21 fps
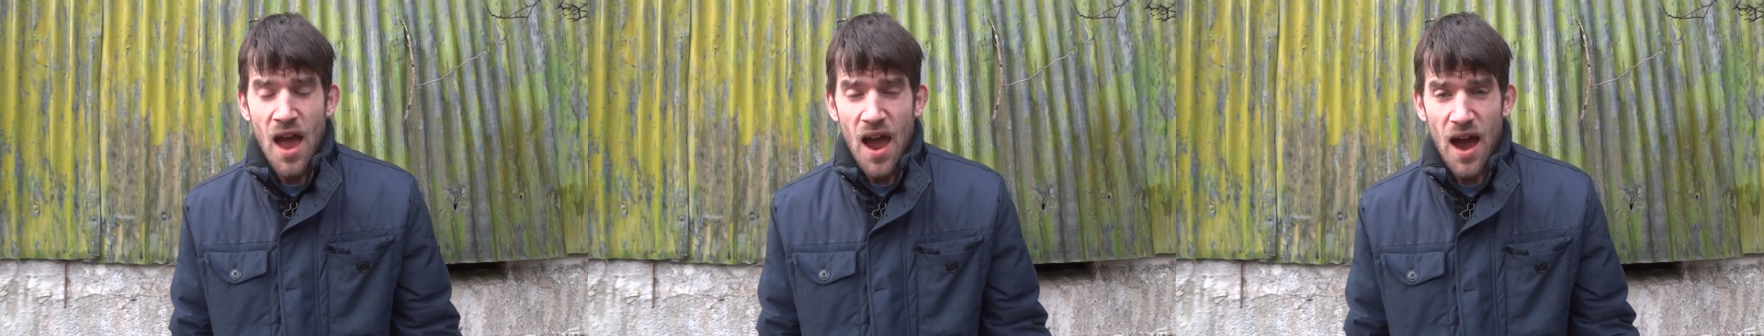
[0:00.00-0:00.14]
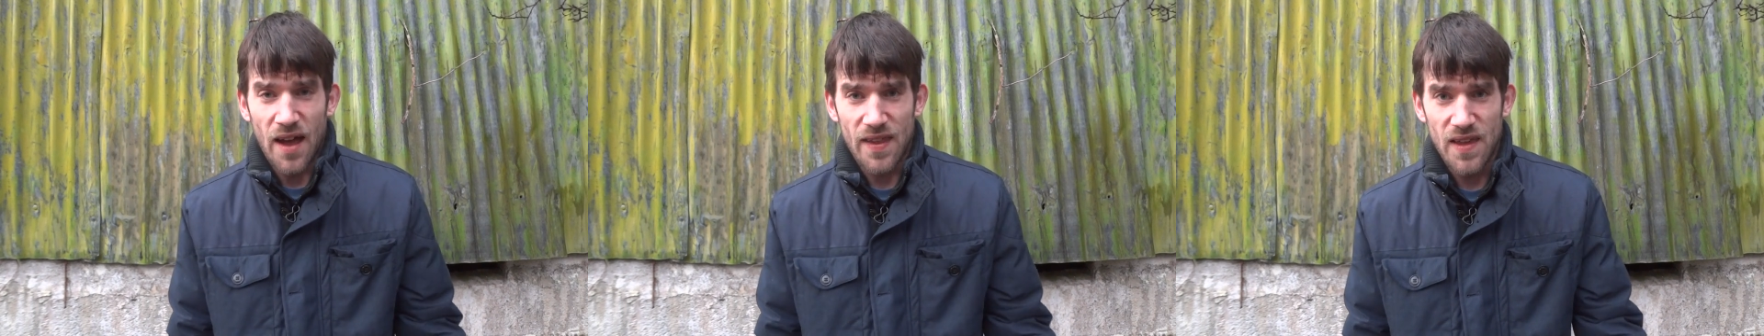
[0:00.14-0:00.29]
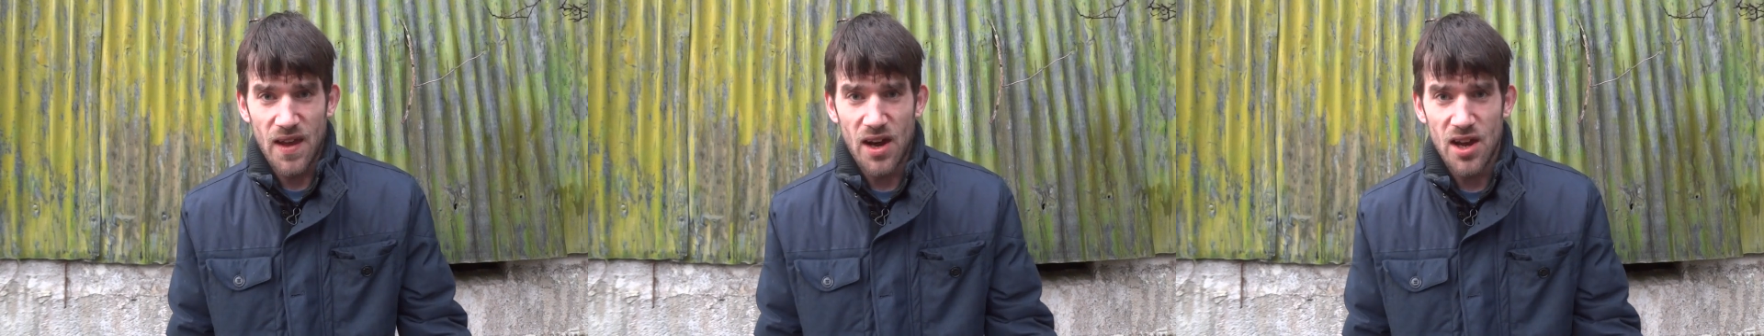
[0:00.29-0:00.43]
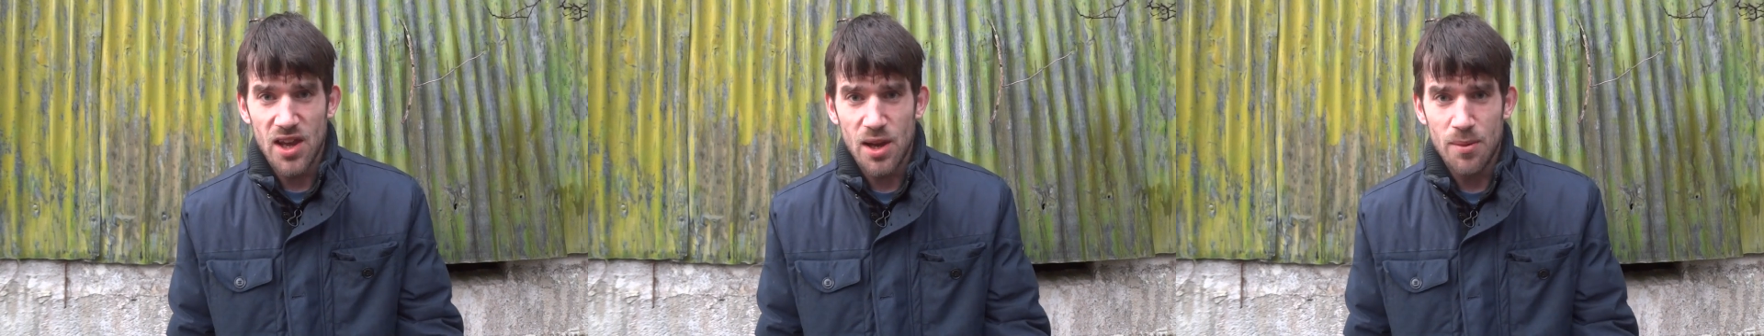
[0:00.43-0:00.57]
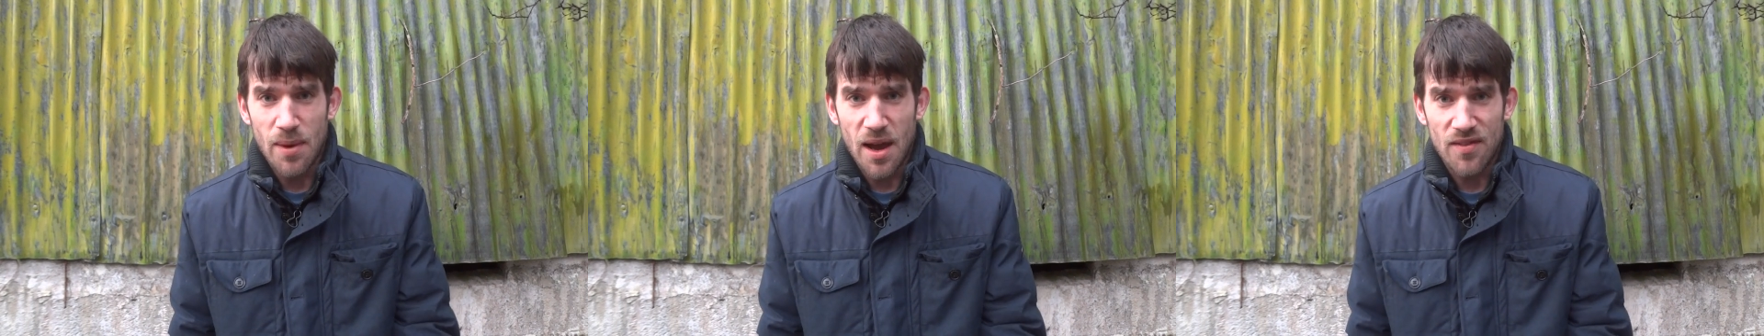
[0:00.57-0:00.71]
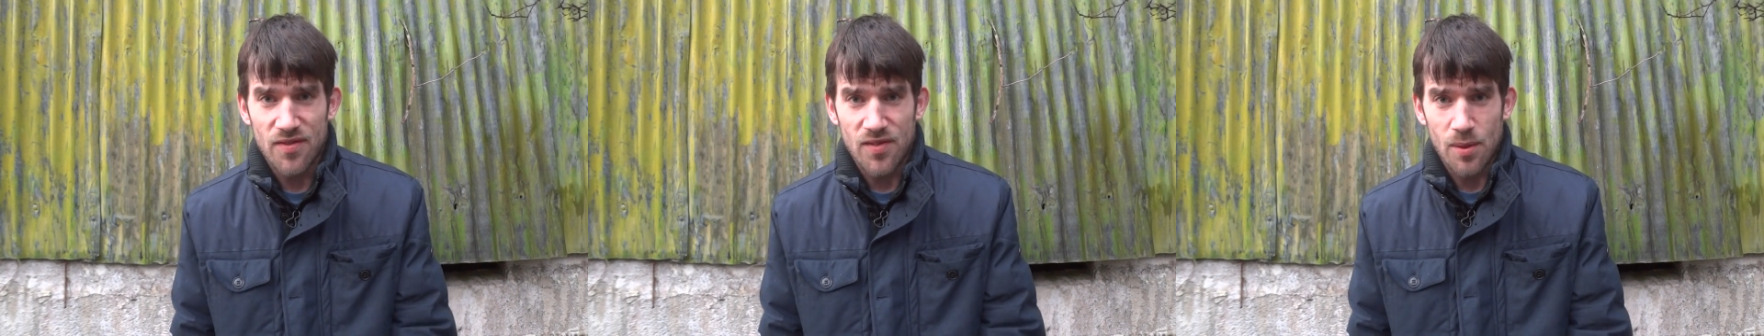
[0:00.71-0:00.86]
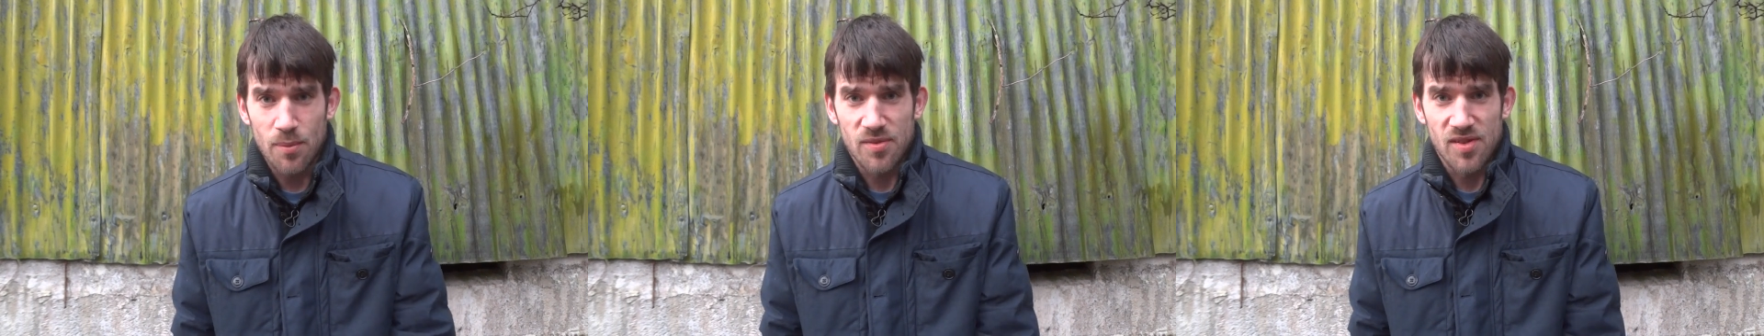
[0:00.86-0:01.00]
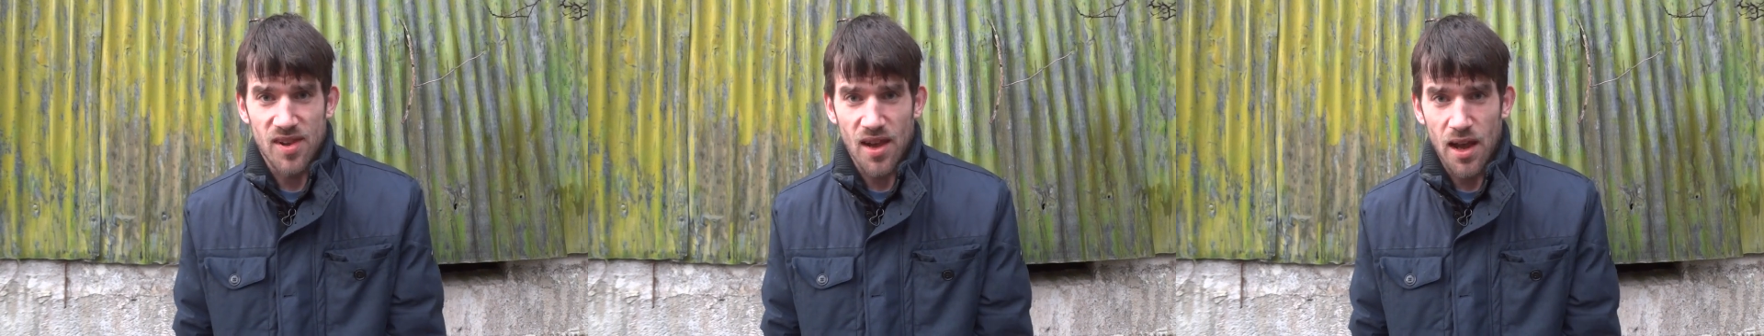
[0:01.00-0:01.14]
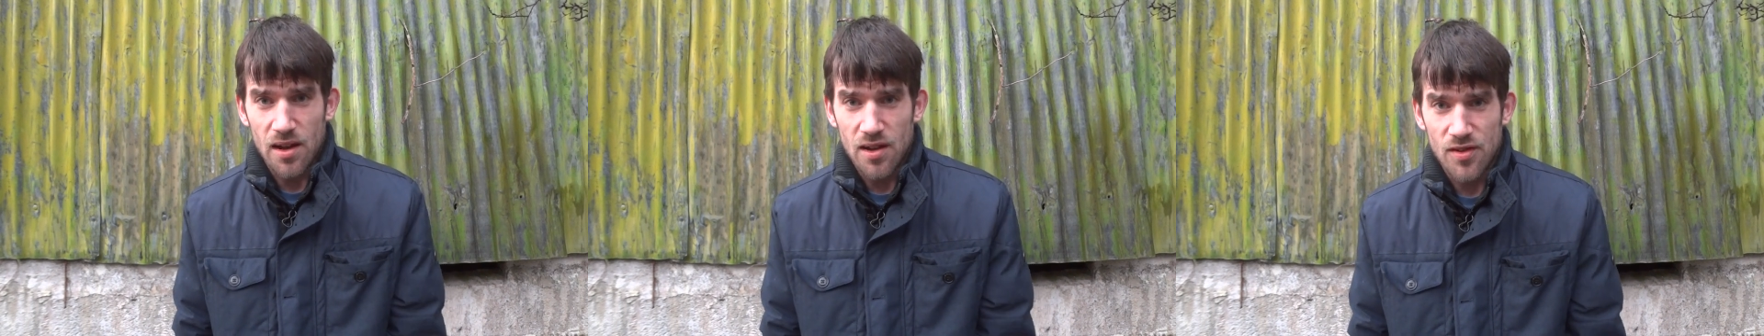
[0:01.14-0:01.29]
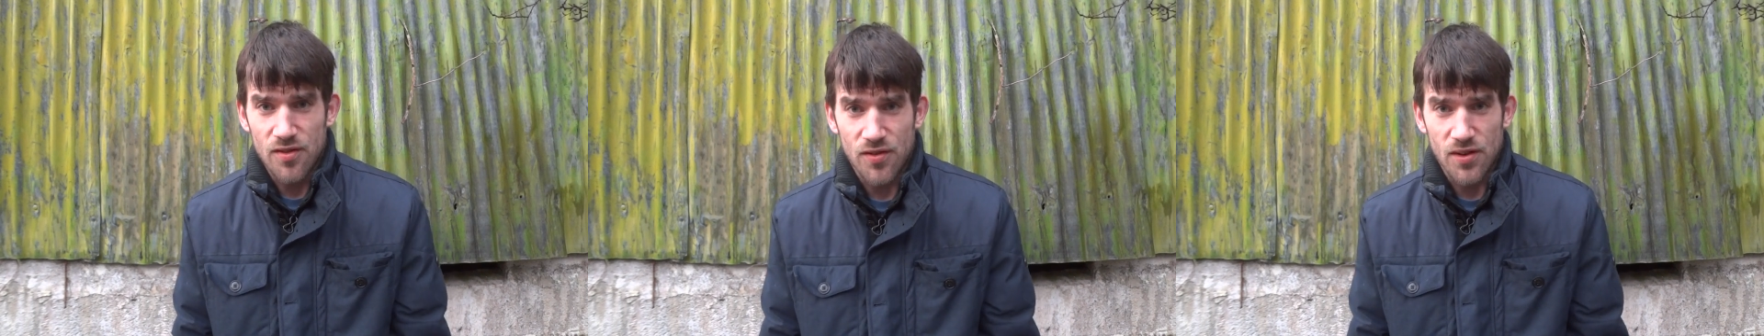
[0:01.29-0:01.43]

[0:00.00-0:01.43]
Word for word: and the IMF themselves,